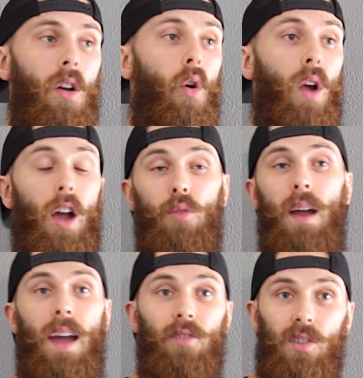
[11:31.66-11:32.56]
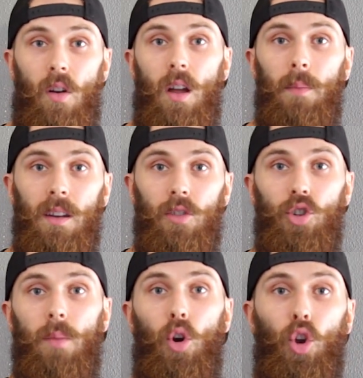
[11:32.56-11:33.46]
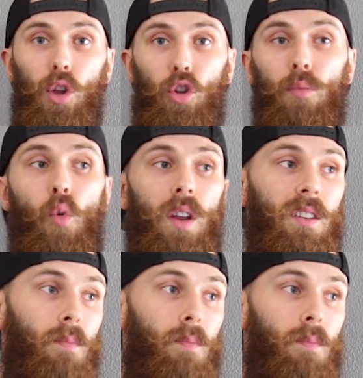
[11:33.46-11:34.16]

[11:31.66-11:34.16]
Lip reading: or how you might have to start coming to the gym earlier in the morning